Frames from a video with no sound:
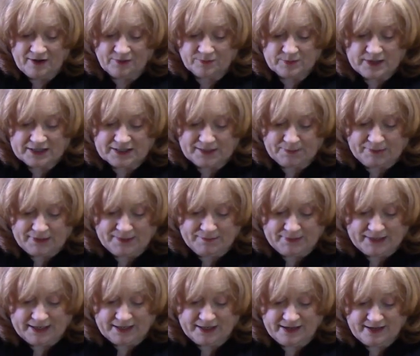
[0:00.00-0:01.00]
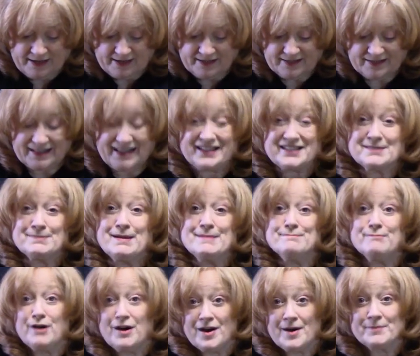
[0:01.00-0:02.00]
recipe because that is my
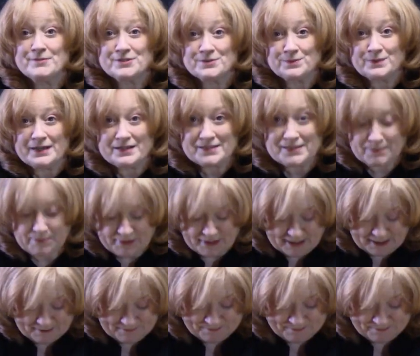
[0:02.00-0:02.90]
mom's recipe.